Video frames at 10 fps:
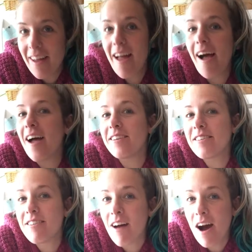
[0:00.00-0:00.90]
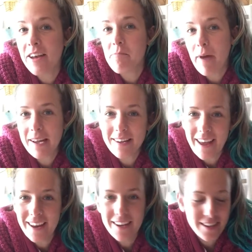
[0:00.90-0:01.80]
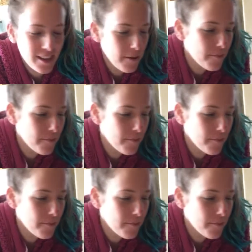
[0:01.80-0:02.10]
and non-magnetic.